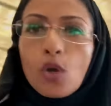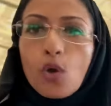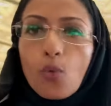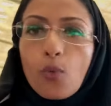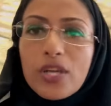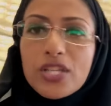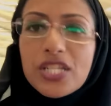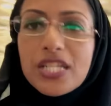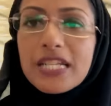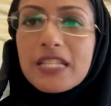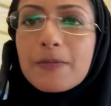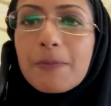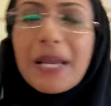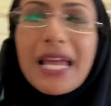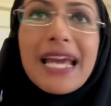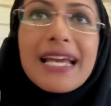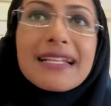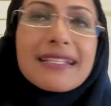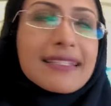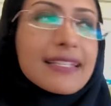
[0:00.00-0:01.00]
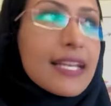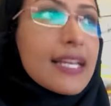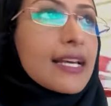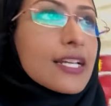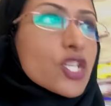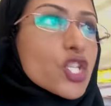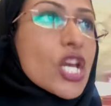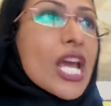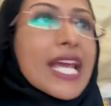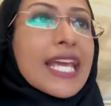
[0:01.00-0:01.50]
which displays the
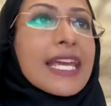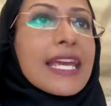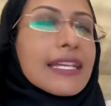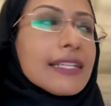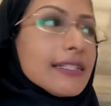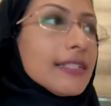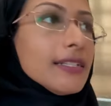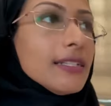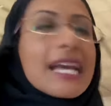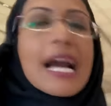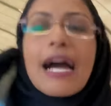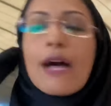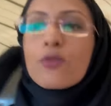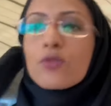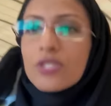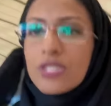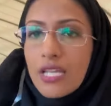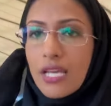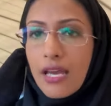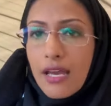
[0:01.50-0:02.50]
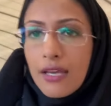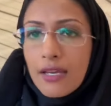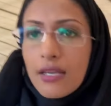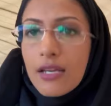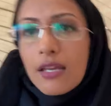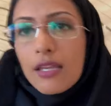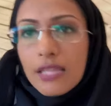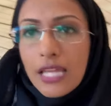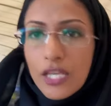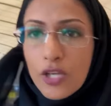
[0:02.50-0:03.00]
check-in counter
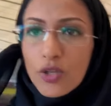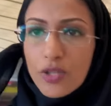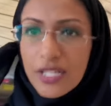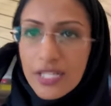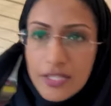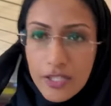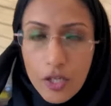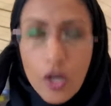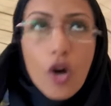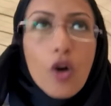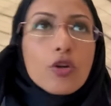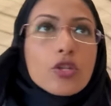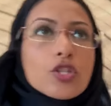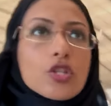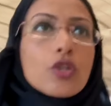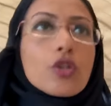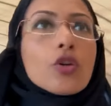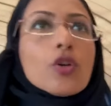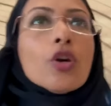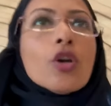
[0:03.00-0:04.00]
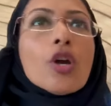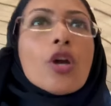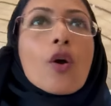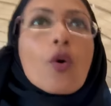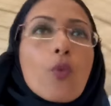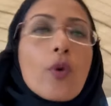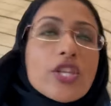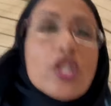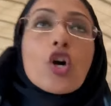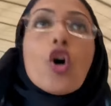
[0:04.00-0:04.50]
that you need to go to,
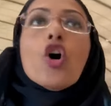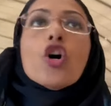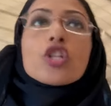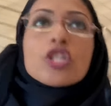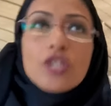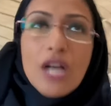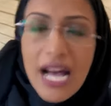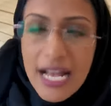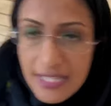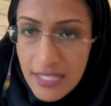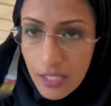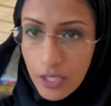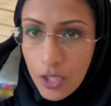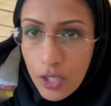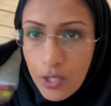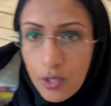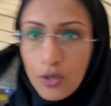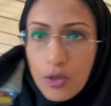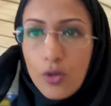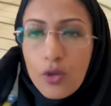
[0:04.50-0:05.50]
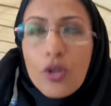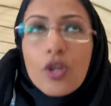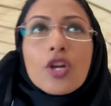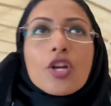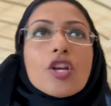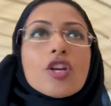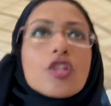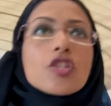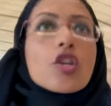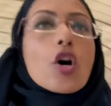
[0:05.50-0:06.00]
which also has a queue.
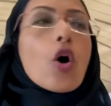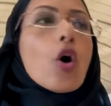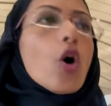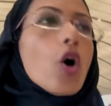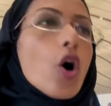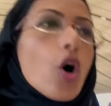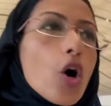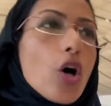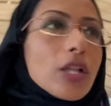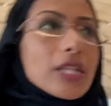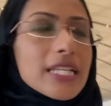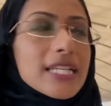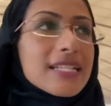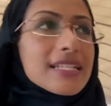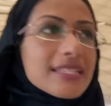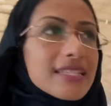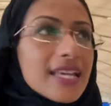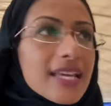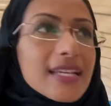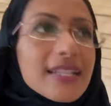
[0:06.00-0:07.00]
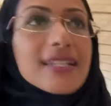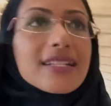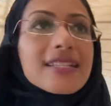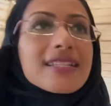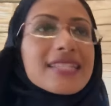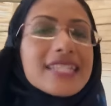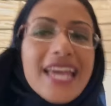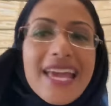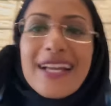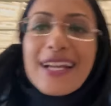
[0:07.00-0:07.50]
So all these things
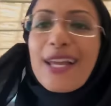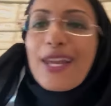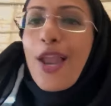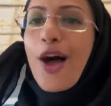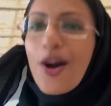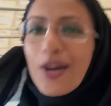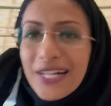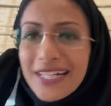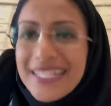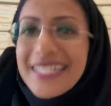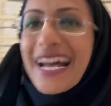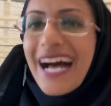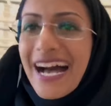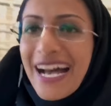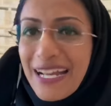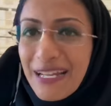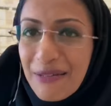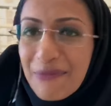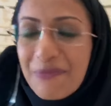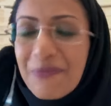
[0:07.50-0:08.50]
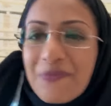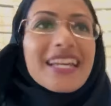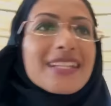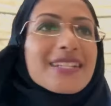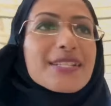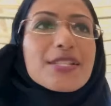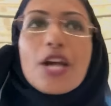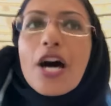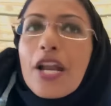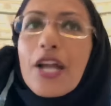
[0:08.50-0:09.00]
take a long time.
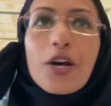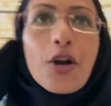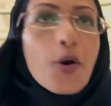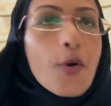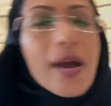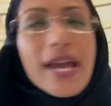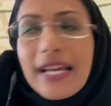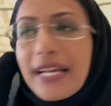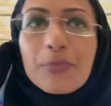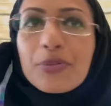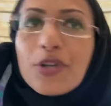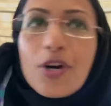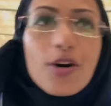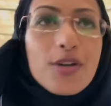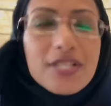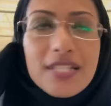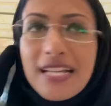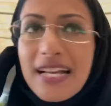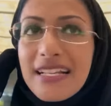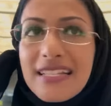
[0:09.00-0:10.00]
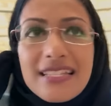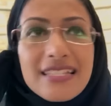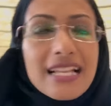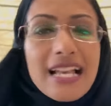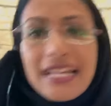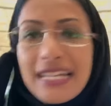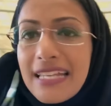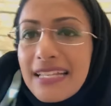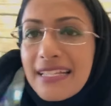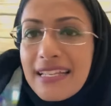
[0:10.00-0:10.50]
It's not a quick process
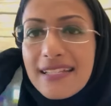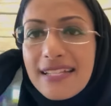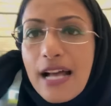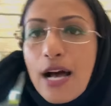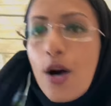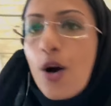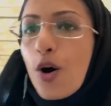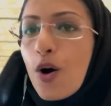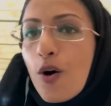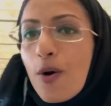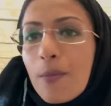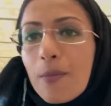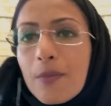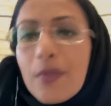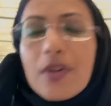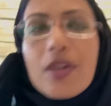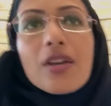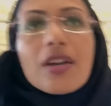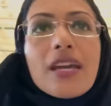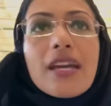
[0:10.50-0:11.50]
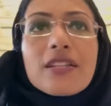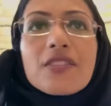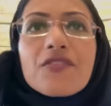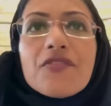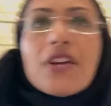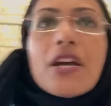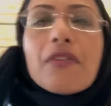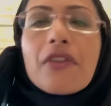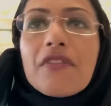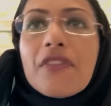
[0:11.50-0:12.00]
like it is at home. It's
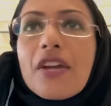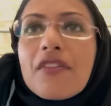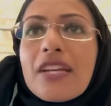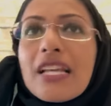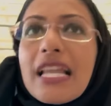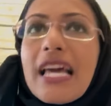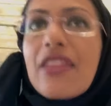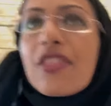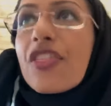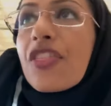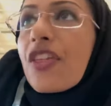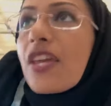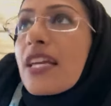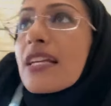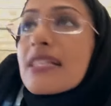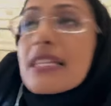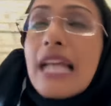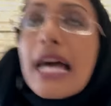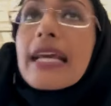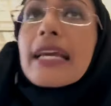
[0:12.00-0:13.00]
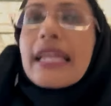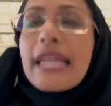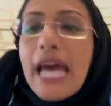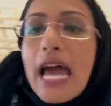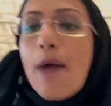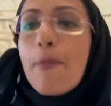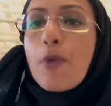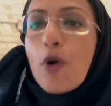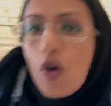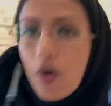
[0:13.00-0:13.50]
very, very lengthy. It's like an
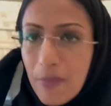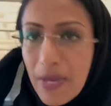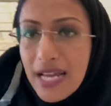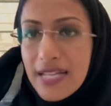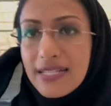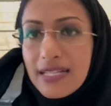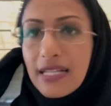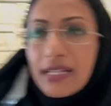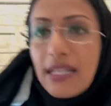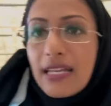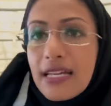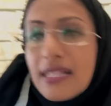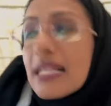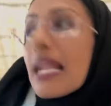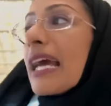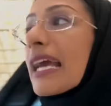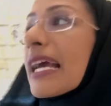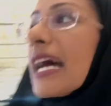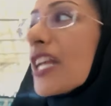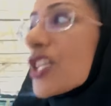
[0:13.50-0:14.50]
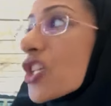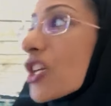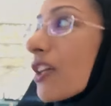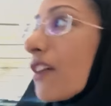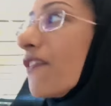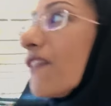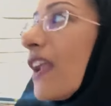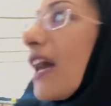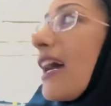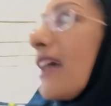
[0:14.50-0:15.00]
airport basically. It's like catching a
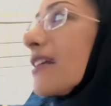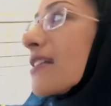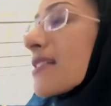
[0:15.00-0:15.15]
flight.